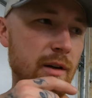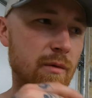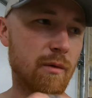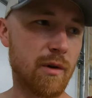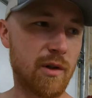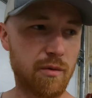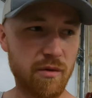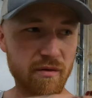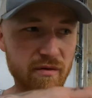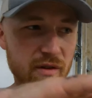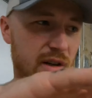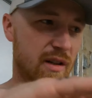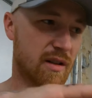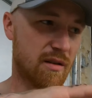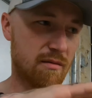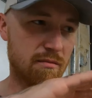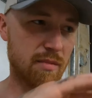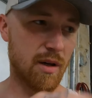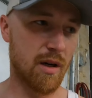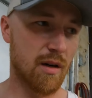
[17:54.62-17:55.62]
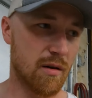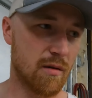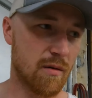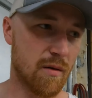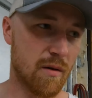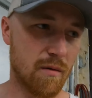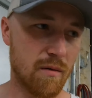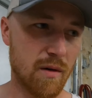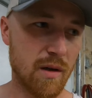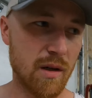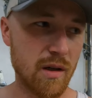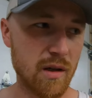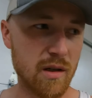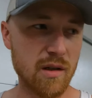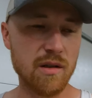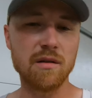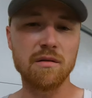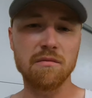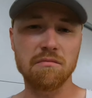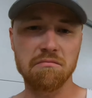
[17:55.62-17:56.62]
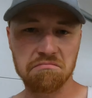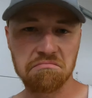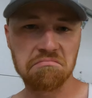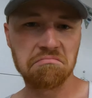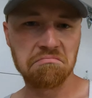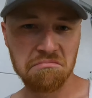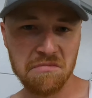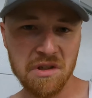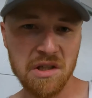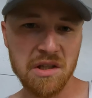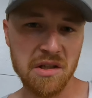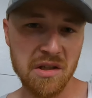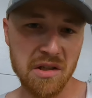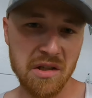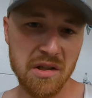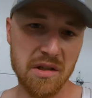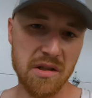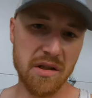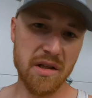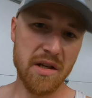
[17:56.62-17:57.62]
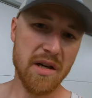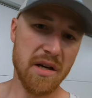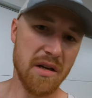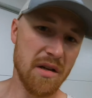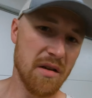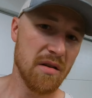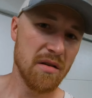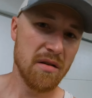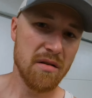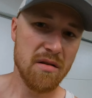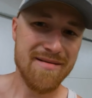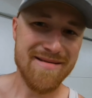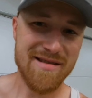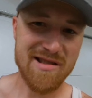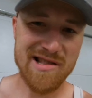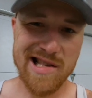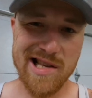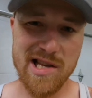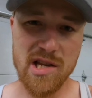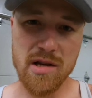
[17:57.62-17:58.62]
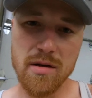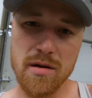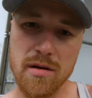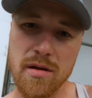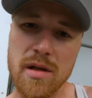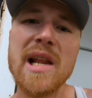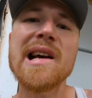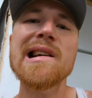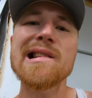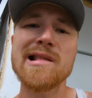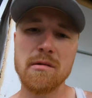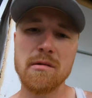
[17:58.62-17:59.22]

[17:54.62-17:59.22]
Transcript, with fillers: once we've got some Bondo going on, and yeah, I'll see you on the next